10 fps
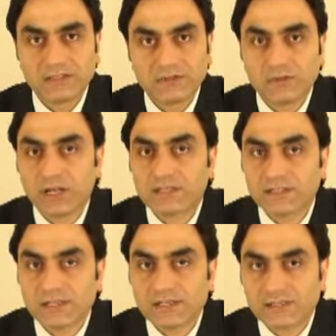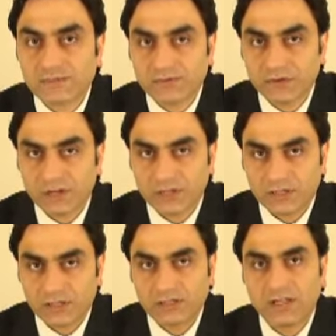do not ask for
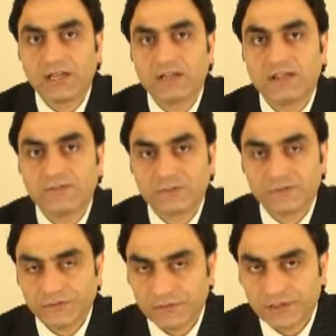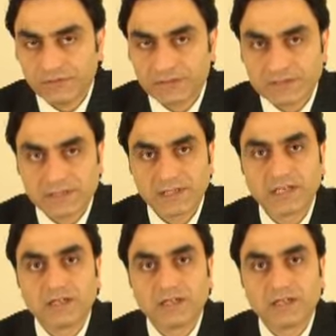uh, Allah for forgiveness